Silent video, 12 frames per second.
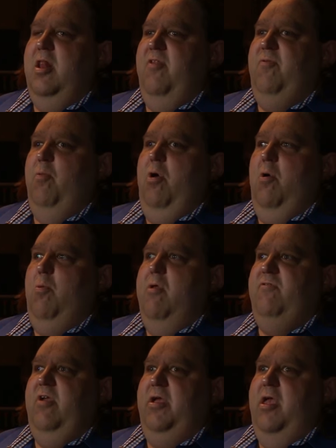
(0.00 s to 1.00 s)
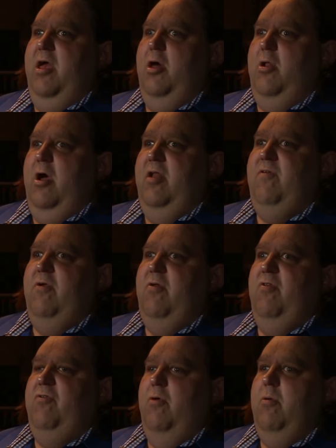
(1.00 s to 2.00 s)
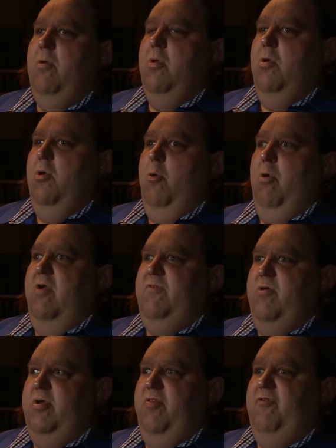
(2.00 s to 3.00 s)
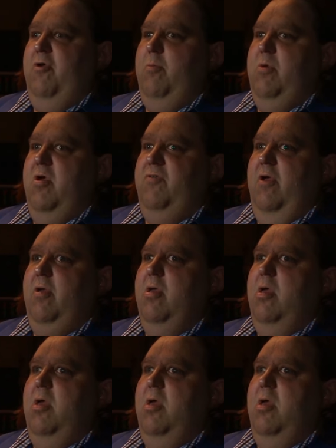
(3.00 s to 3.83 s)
And it's well worth checking out on iTunes or wherever you consume music.